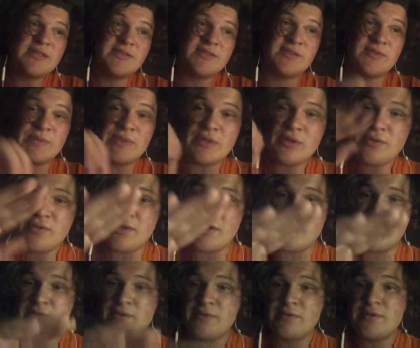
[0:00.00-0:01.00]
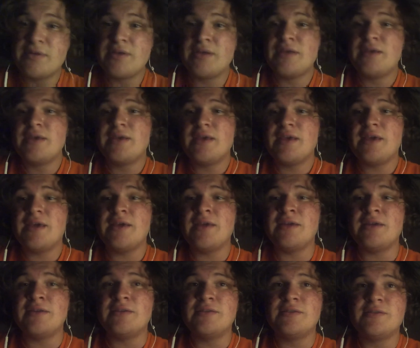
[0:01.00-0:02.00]
so we go there,
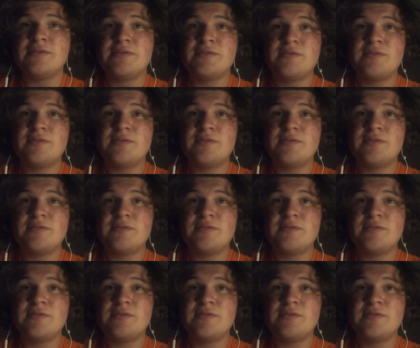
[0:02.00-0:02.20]
and